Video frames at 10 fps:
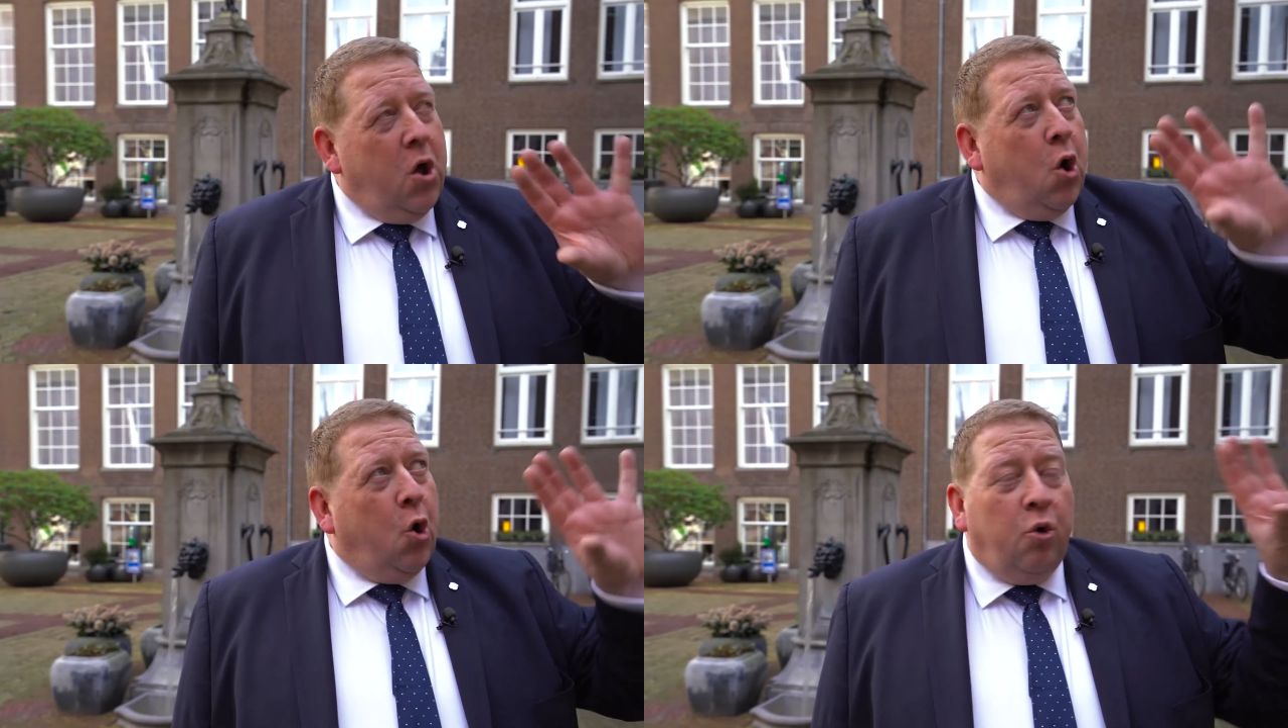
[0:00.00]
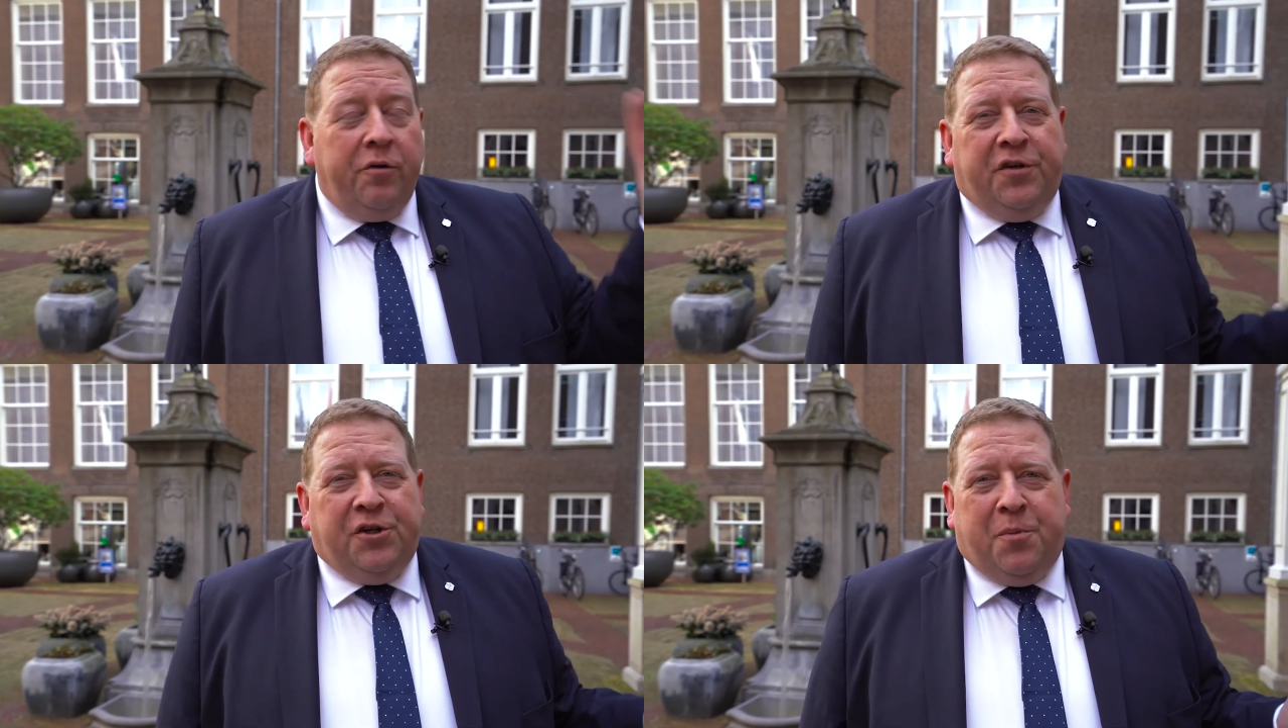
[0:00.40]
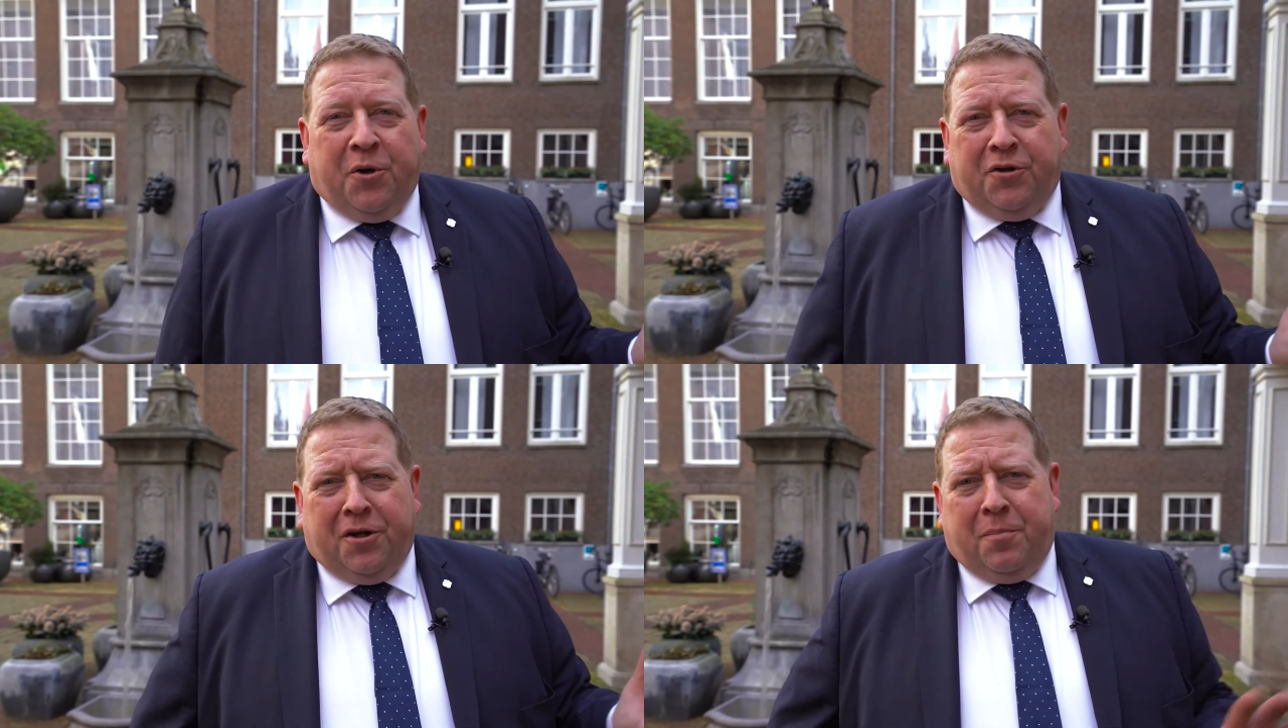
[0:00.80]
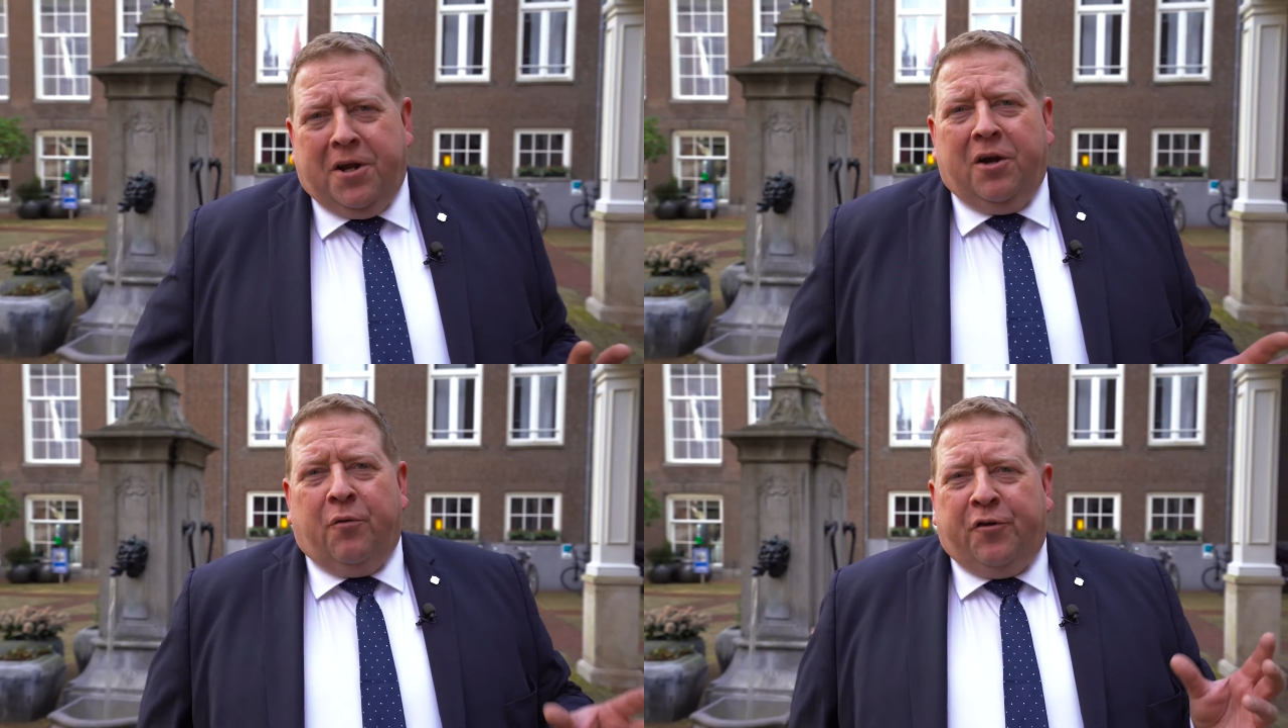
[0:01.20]
All of these buildings
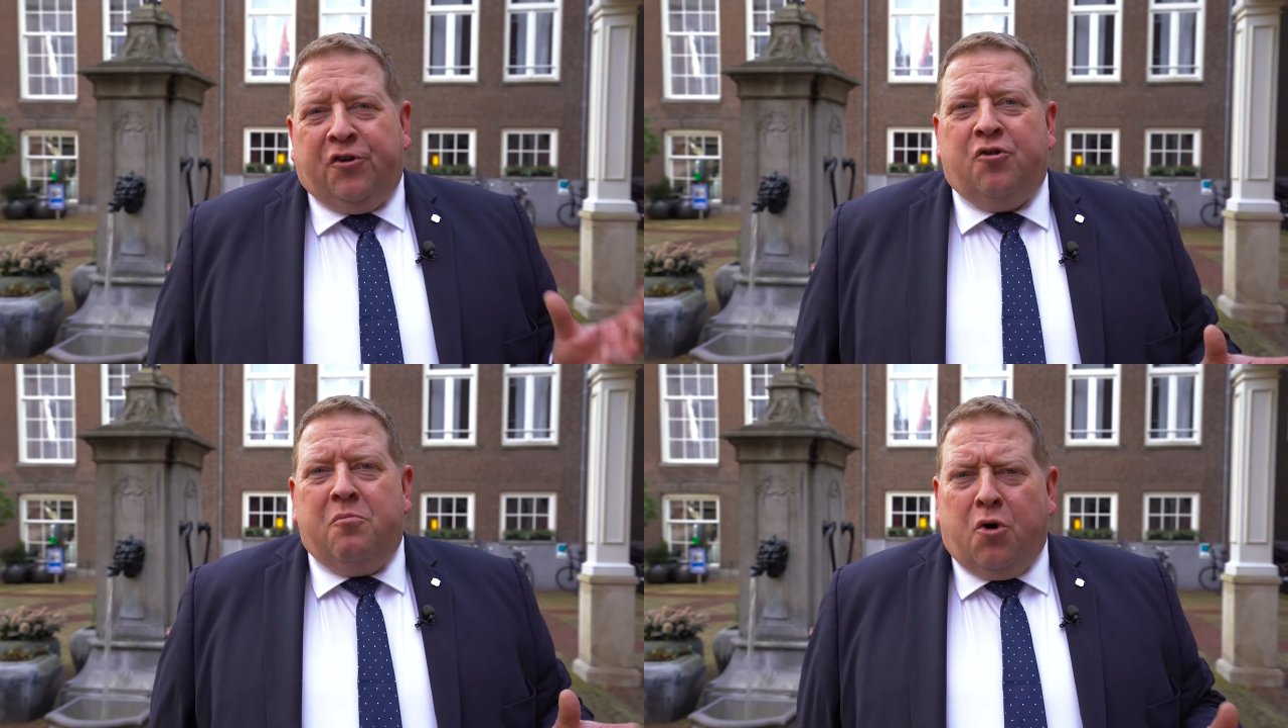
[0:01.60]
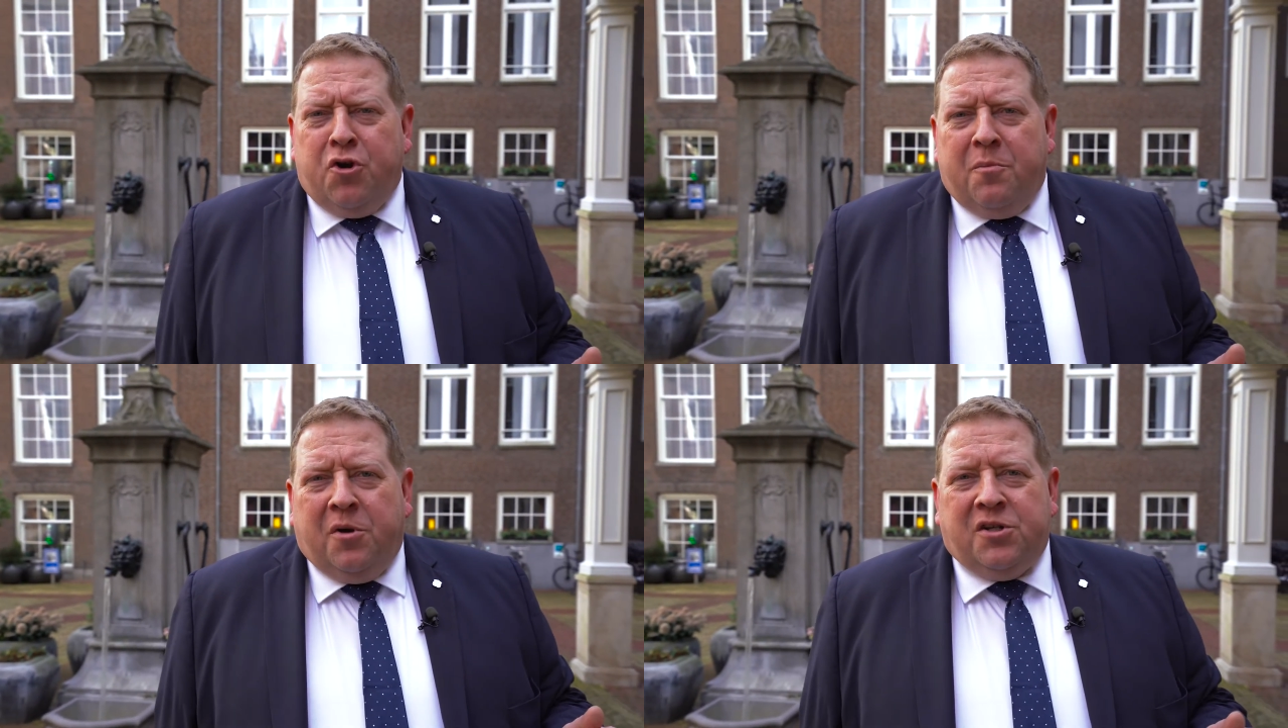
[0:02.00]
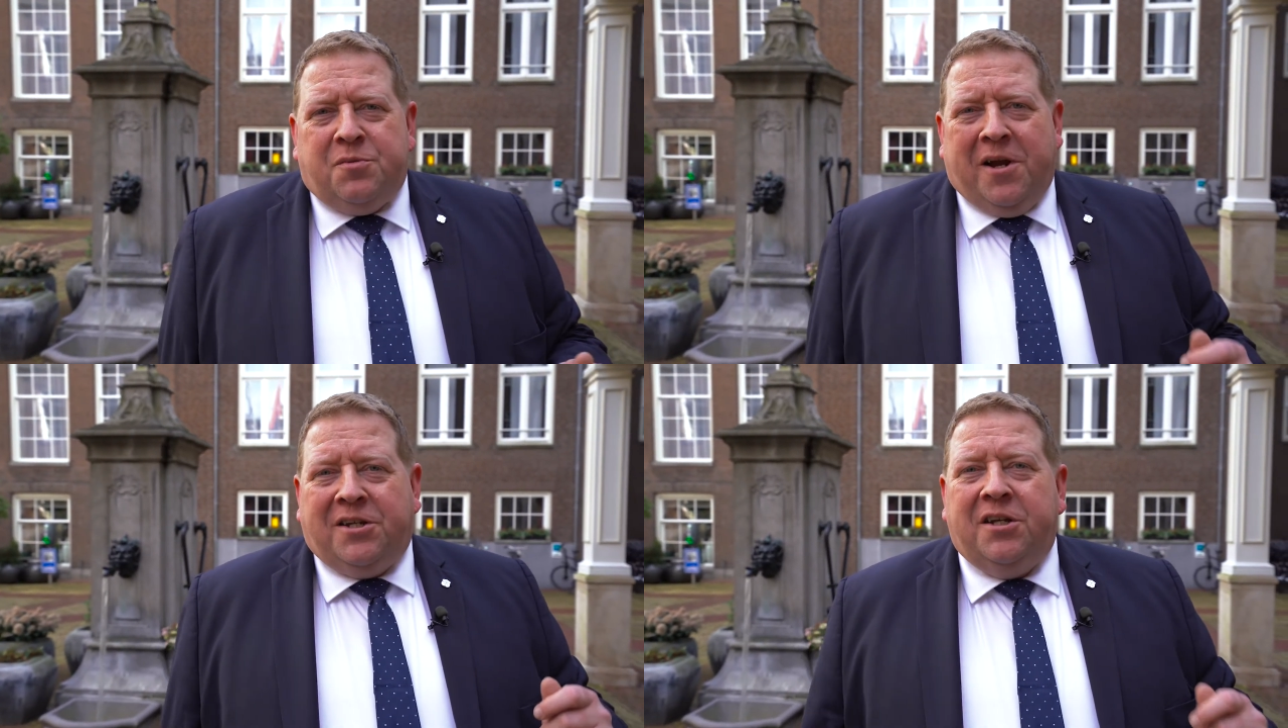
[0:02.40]
being official monuments makes